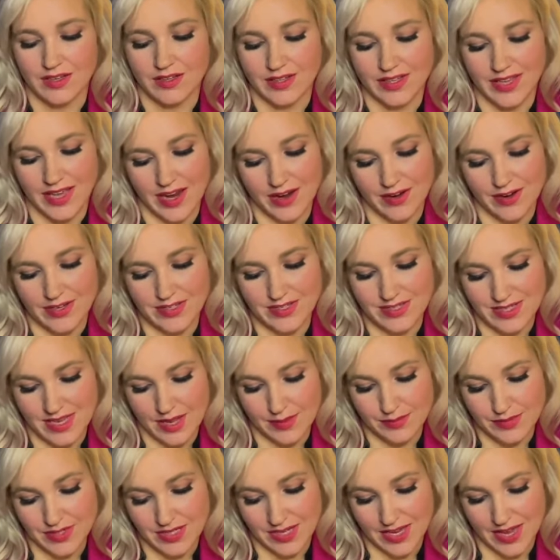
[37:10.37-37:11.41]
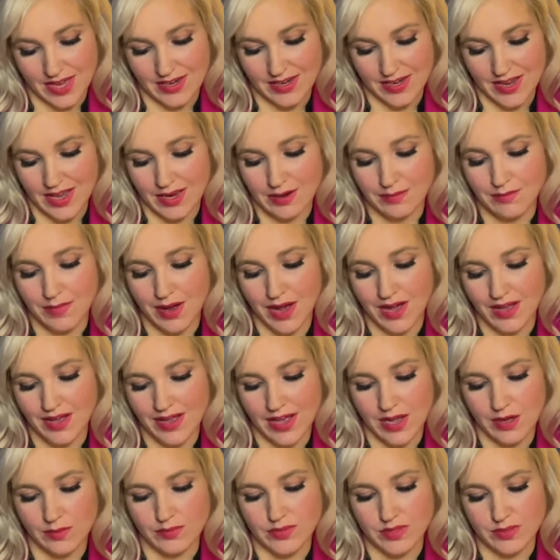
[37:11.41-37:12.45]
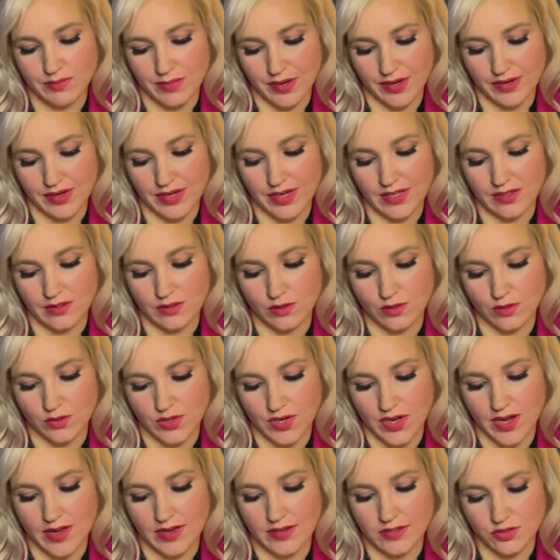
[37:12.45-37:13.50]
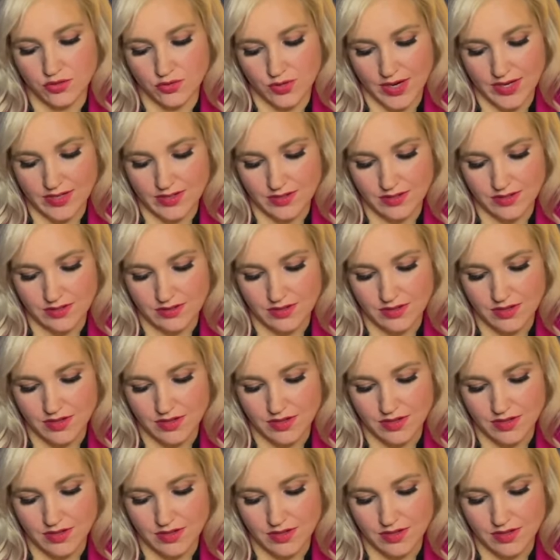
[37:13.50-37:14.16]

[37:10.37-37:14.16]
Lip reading: Carrie slept again, and Ma helped Mary and Laura undress.